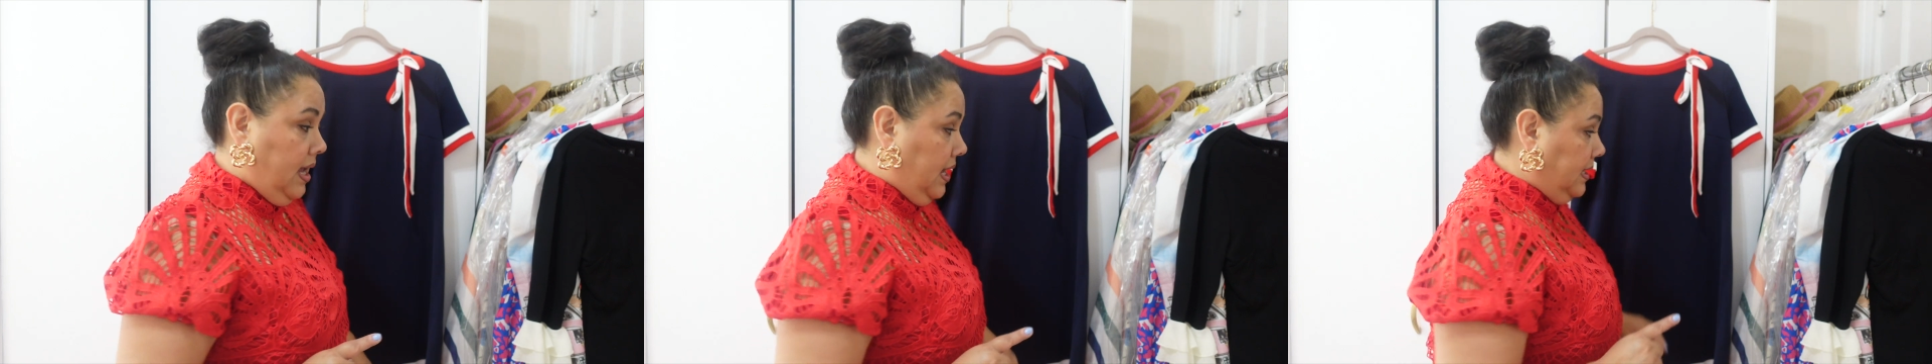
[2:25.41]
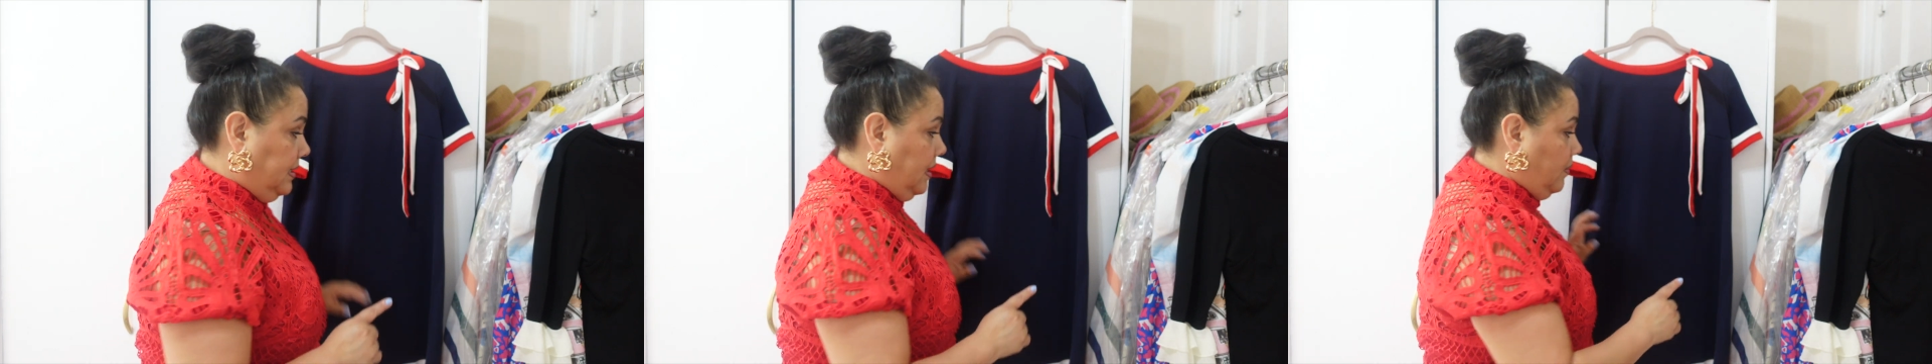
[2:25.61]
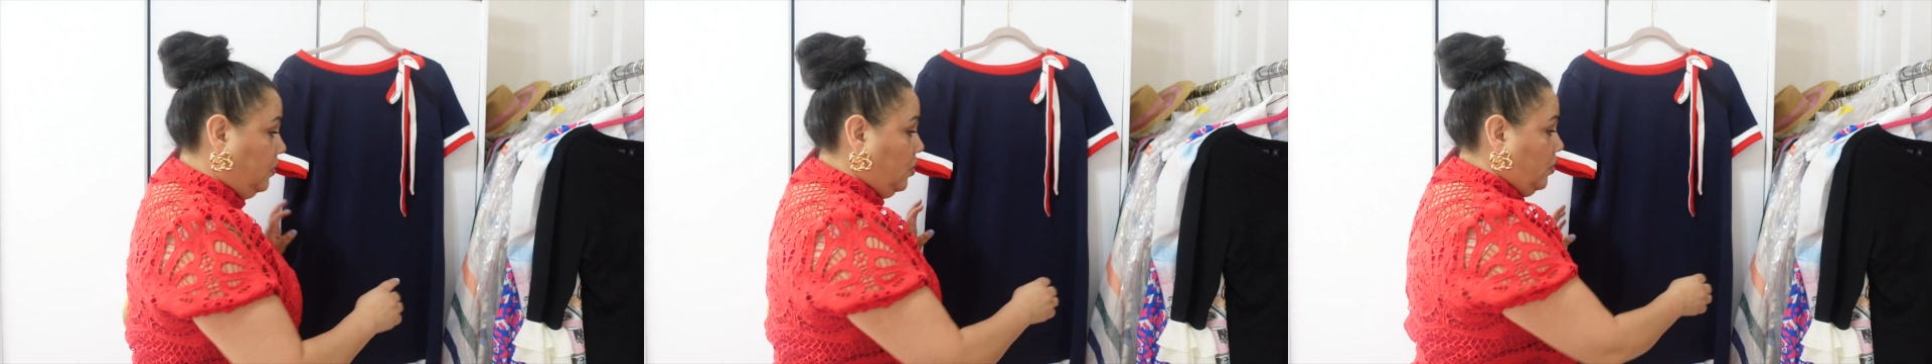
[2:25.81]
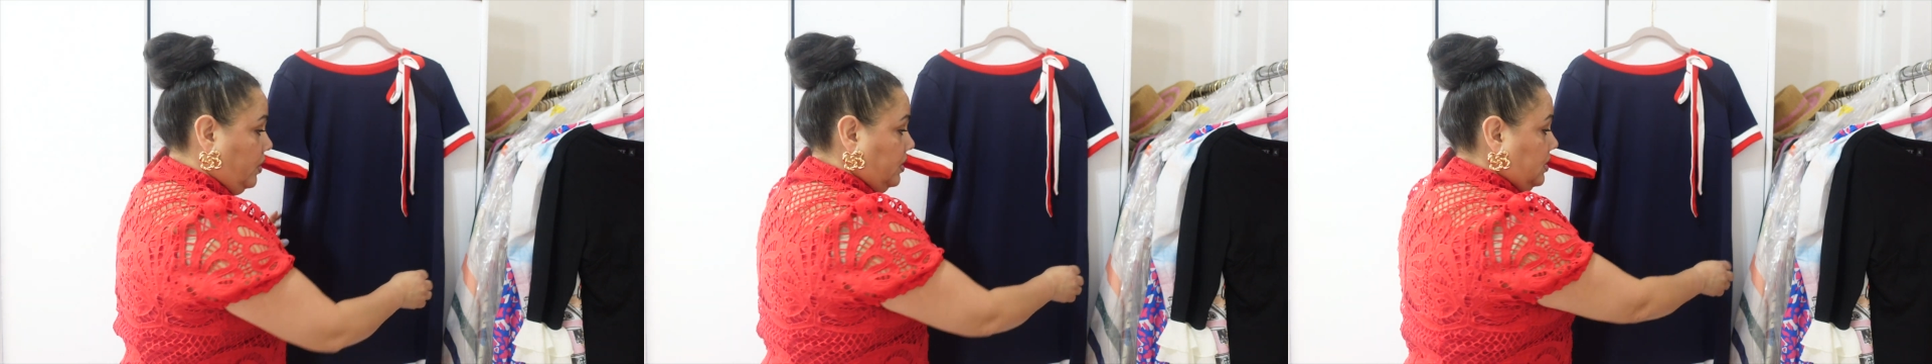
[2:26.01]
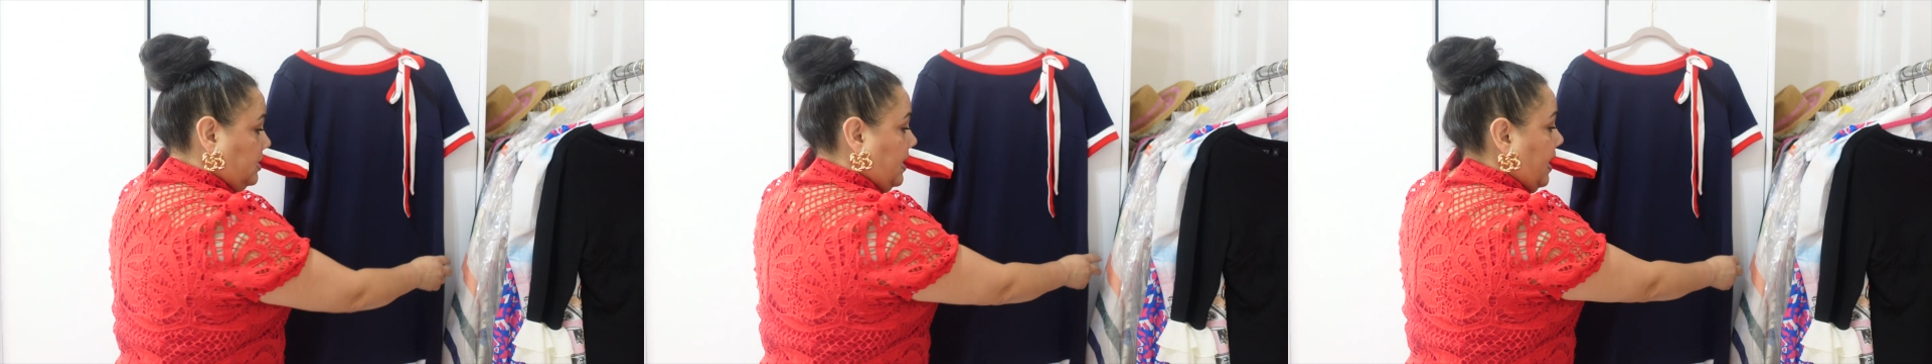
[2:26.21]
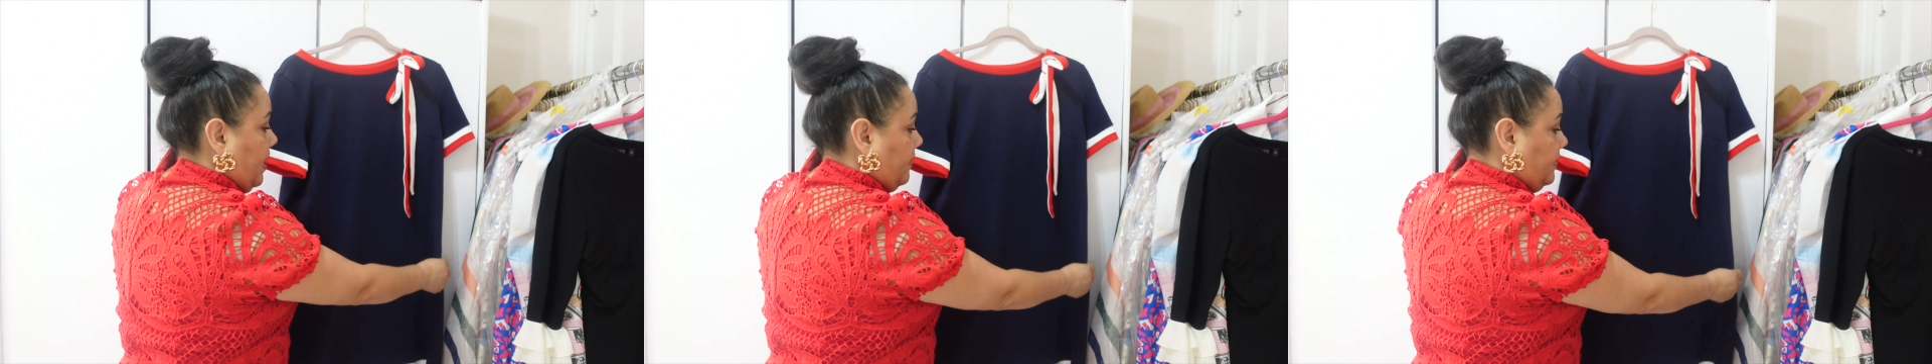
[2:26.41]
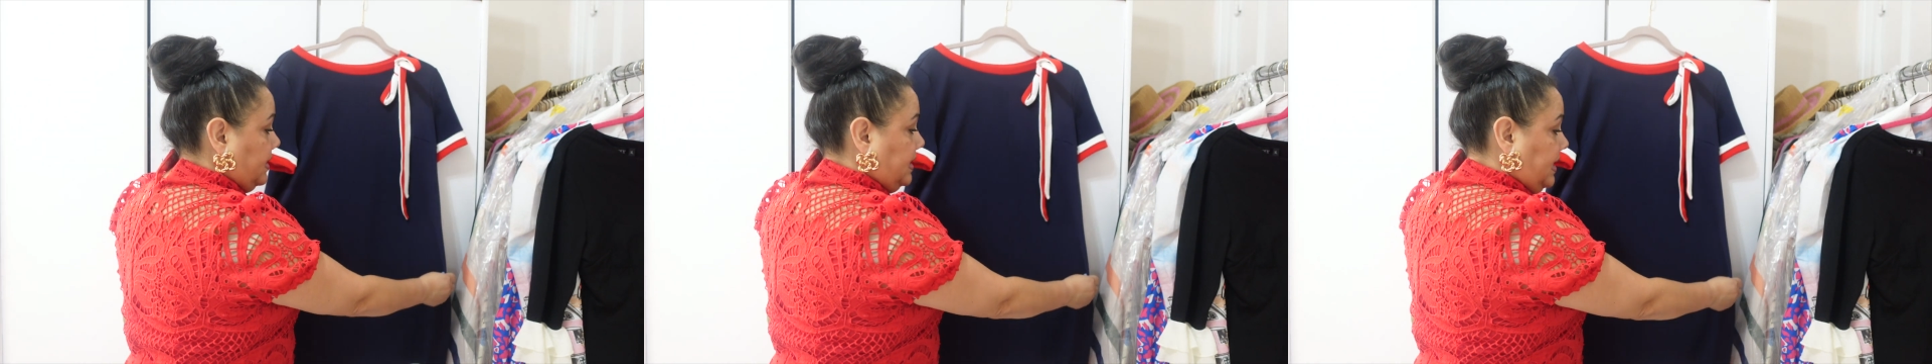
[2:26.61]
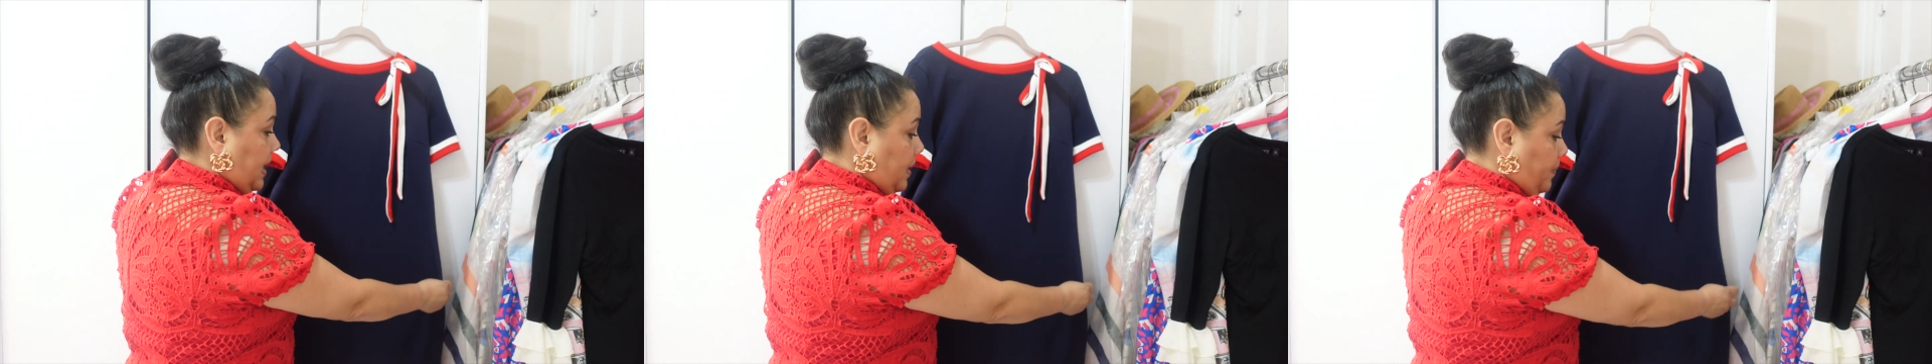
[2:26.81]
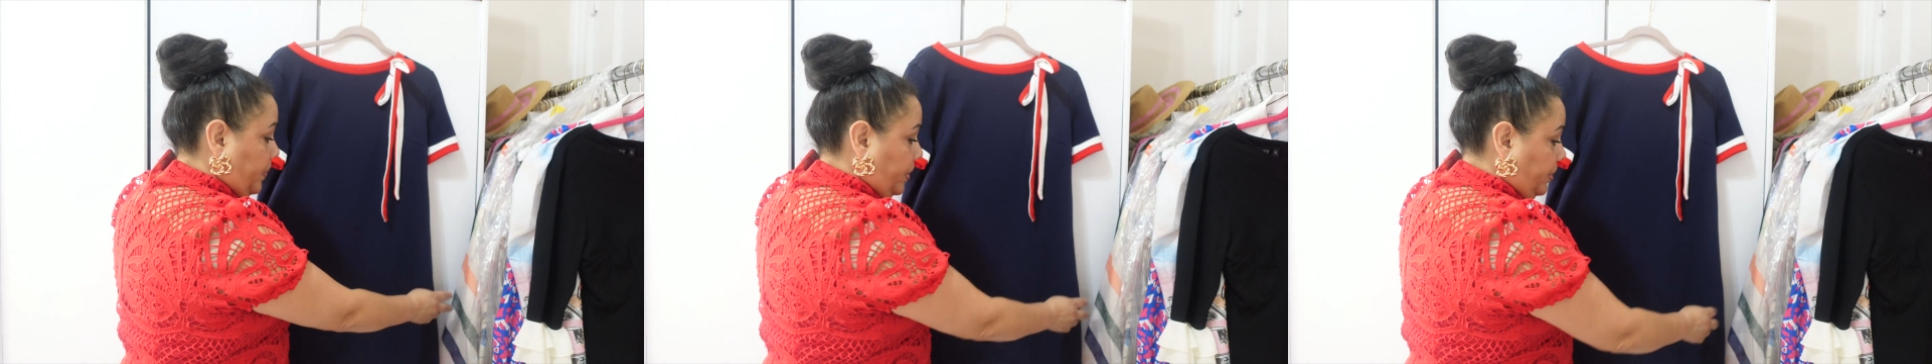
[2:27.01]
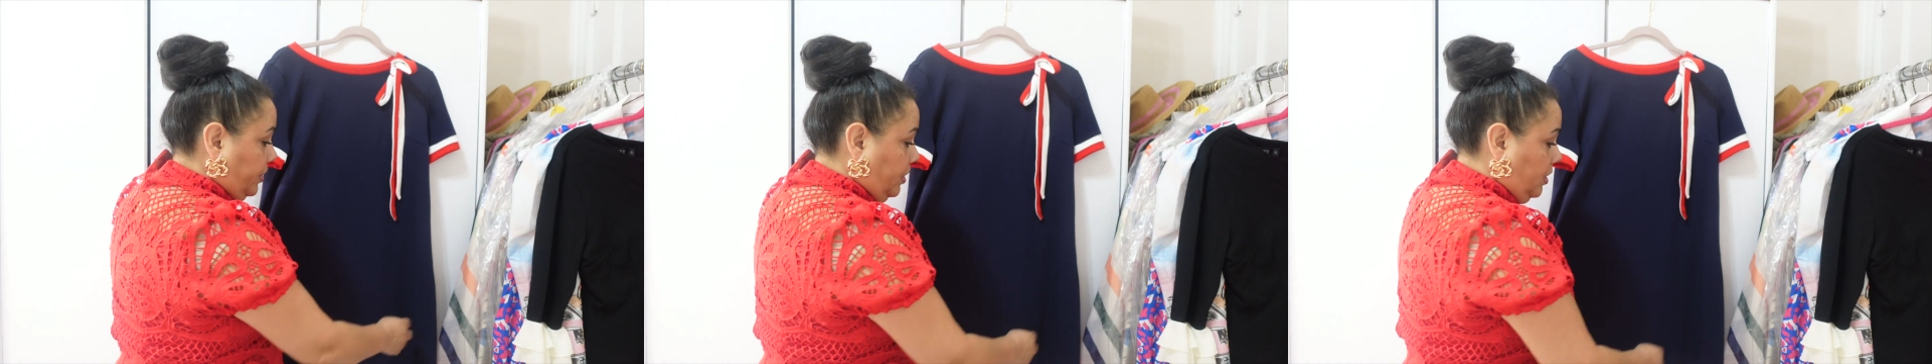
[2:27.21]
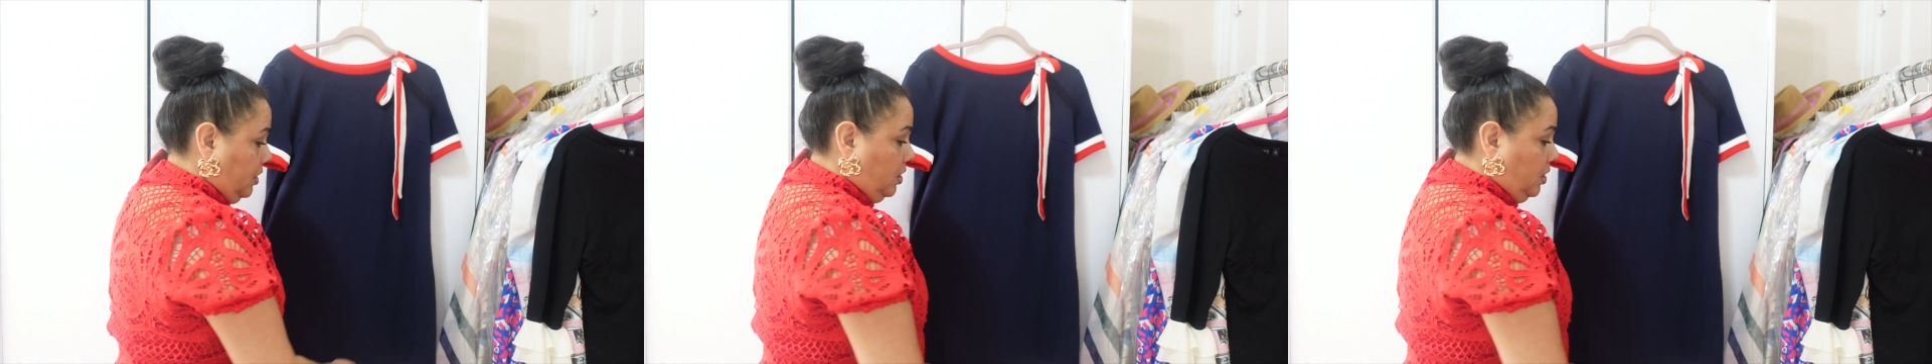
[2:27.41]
is I'm going to have it tapered